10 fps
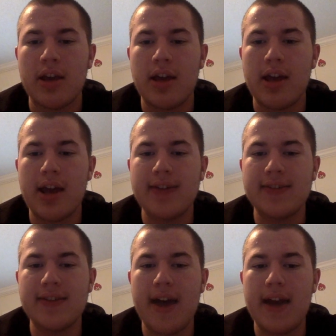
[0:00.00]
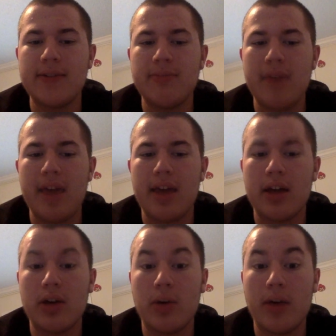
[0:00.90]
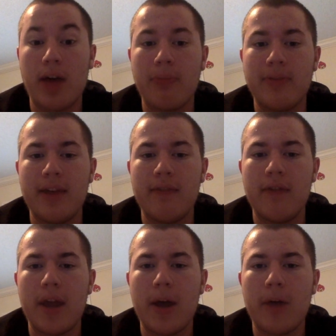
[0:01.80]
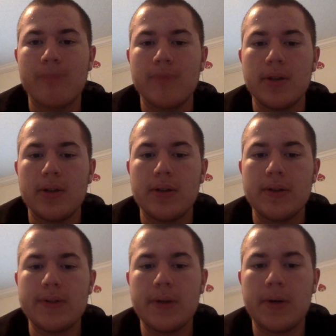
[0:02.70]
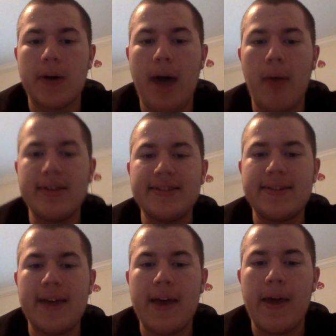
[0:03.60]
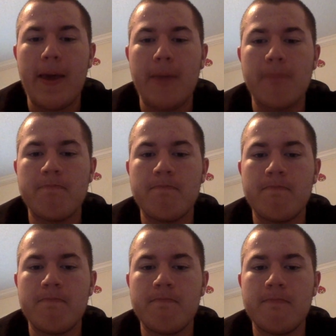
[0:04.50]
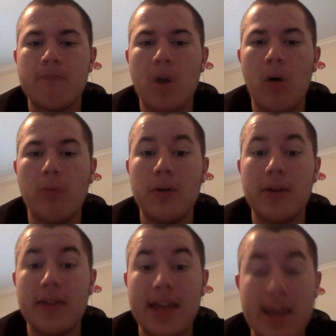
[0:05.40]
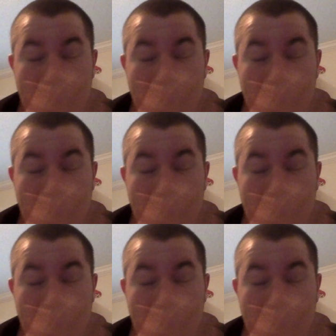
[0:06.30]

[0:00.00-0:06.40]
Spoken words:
And I decided to make a quick update video. So I want to say the key